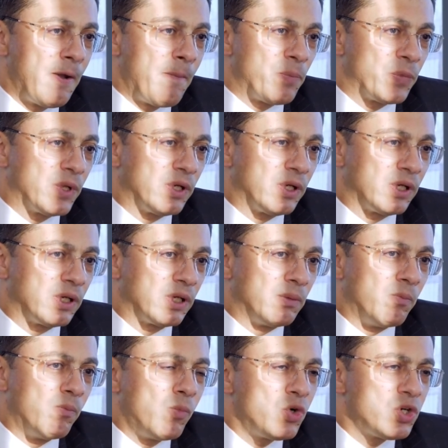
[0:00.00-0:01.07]
And
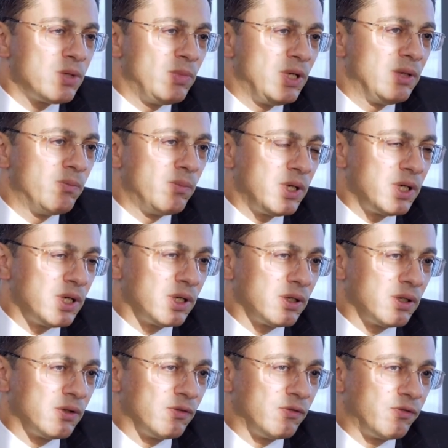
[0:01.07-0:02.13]
so I would want
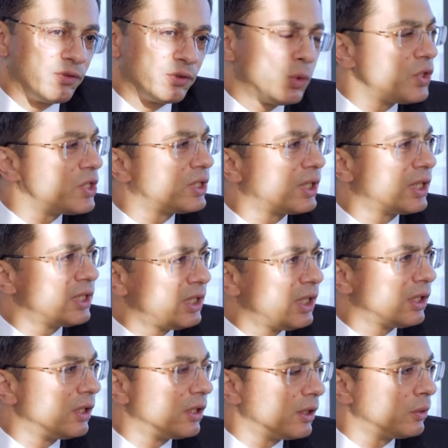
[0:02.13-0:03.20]
to ask
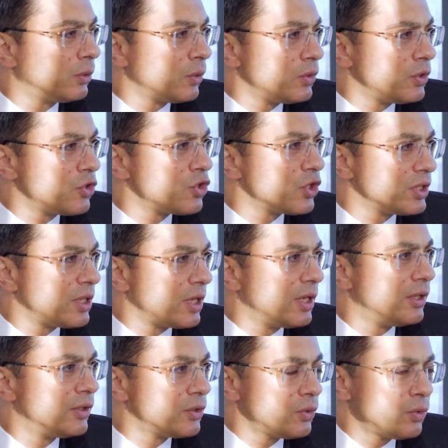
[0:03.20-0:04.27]
your opinion
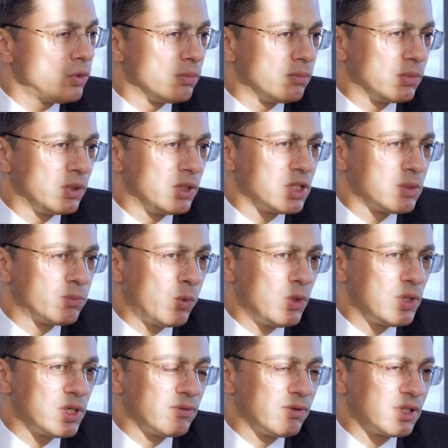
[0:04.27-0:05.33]
about how things are
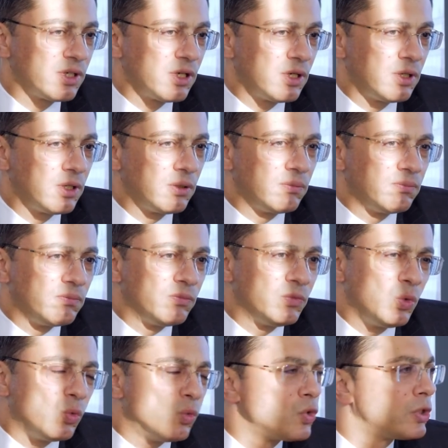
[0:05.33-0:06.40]
going, and
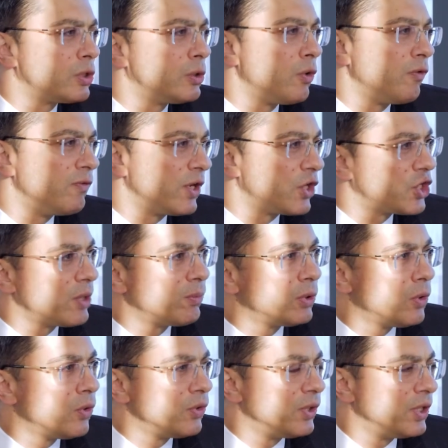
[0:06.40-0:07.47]
can we
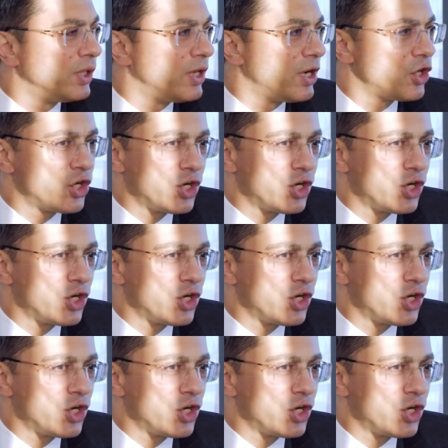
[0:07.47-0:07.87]
use